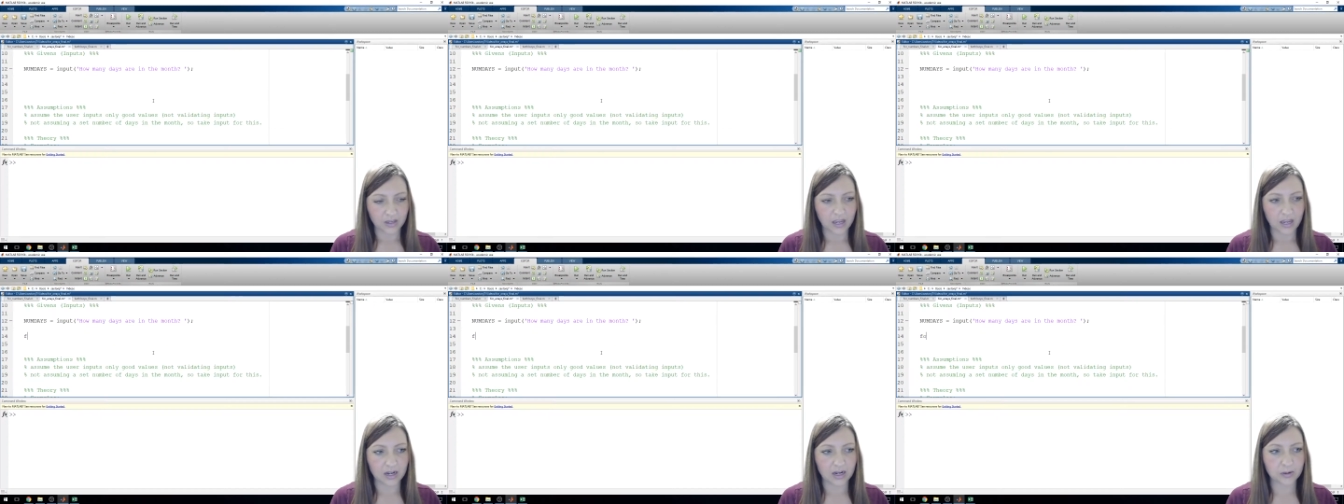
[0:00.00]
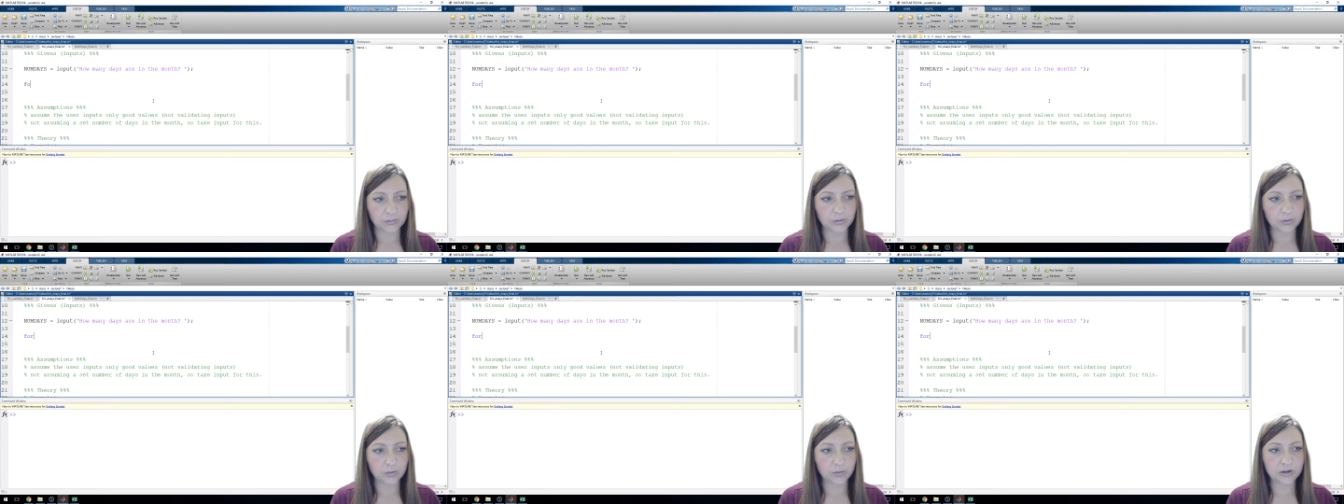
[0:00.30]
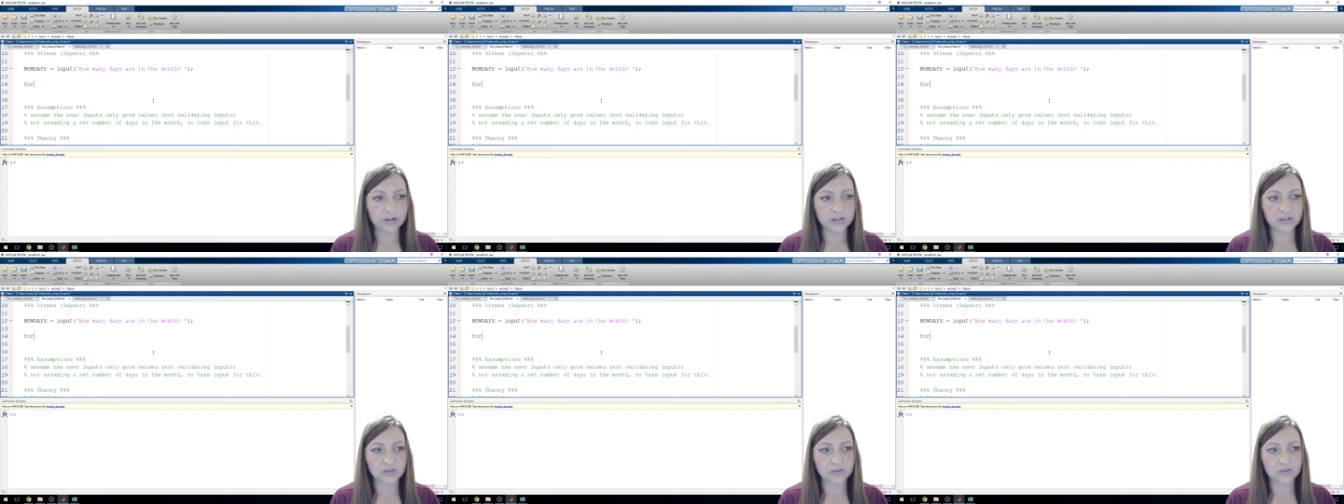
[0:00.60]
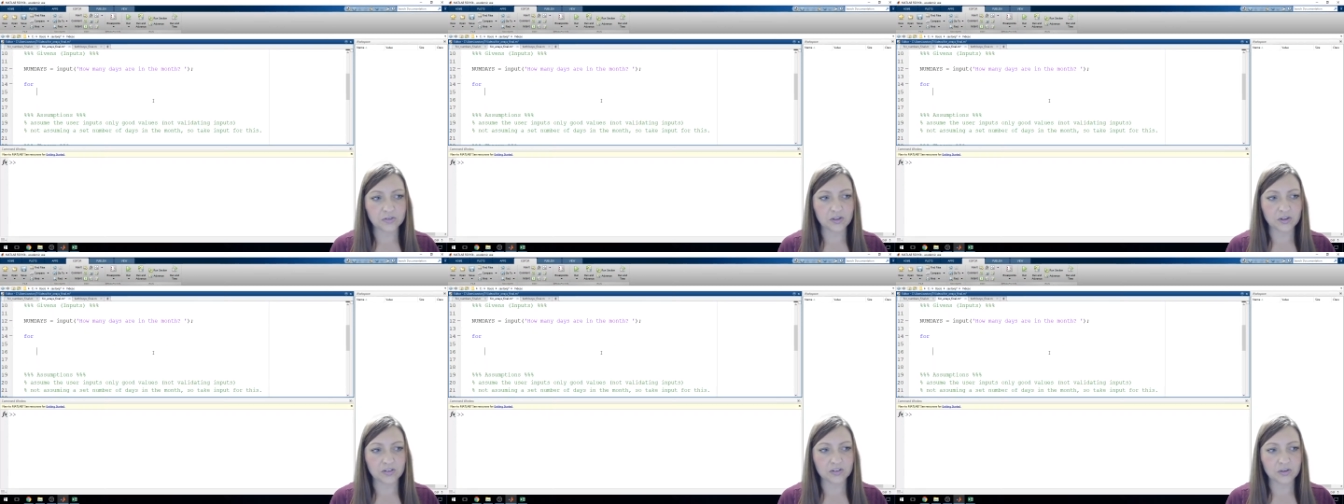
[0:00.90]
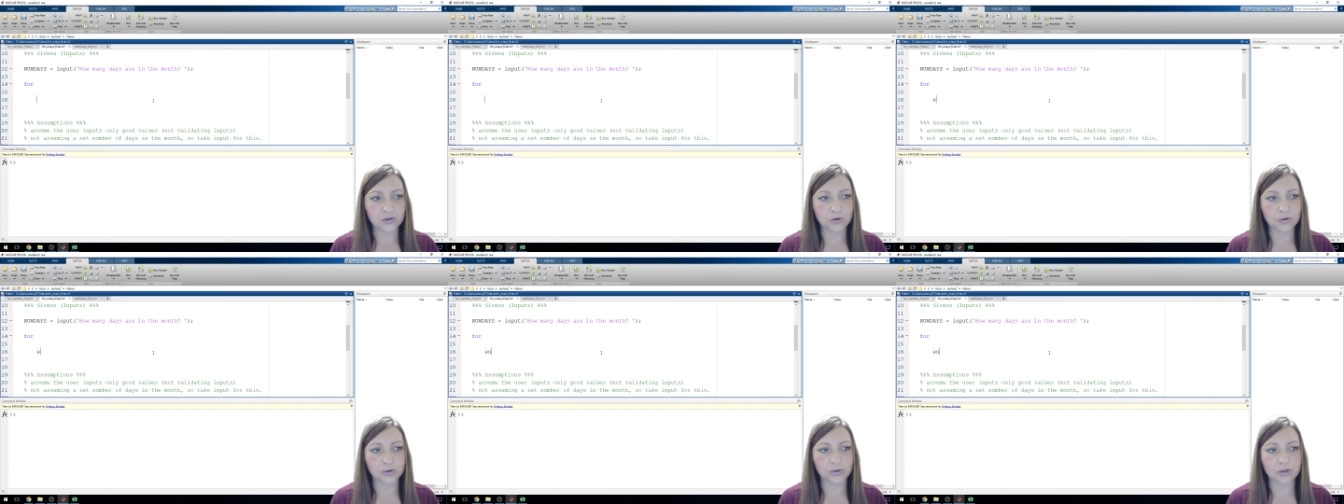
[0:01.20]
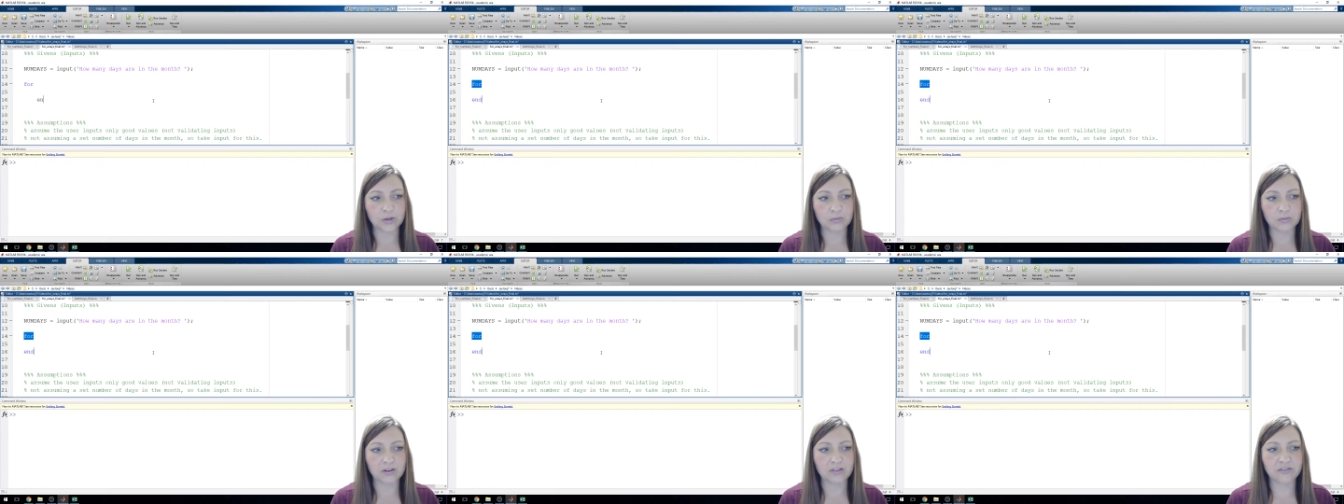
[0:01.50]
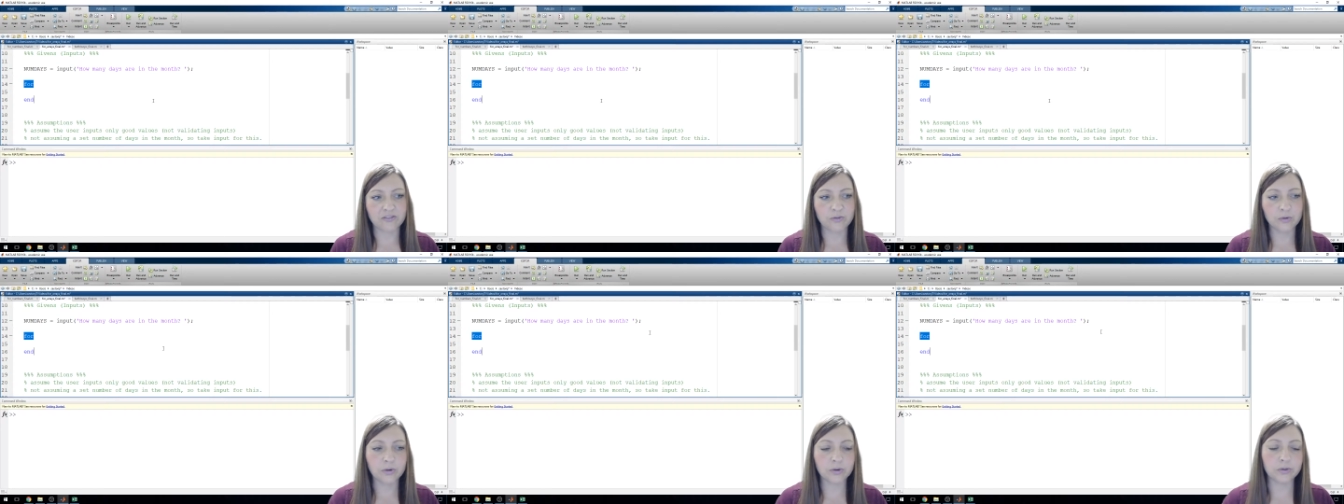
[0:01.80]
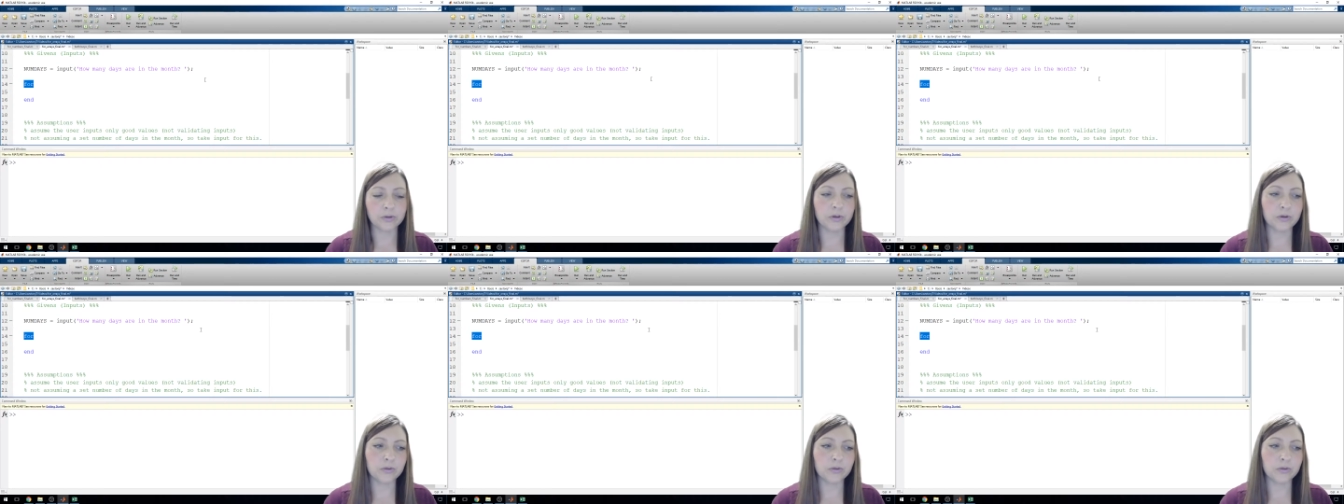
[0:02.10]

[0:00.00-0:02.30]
And I'm going to use that total in my for loop.